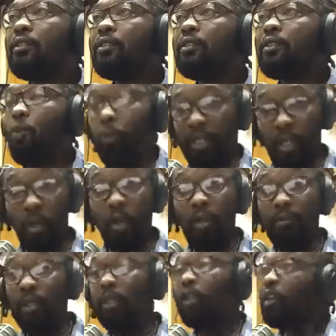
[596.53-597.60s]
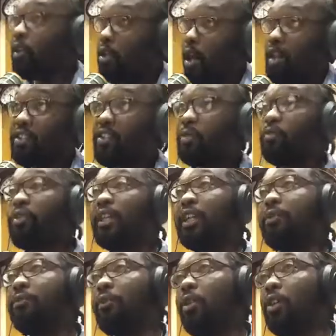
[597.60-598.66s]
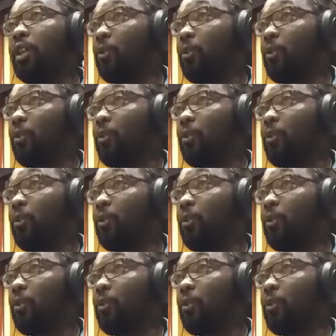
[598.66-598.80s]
We, however, got some rainfall,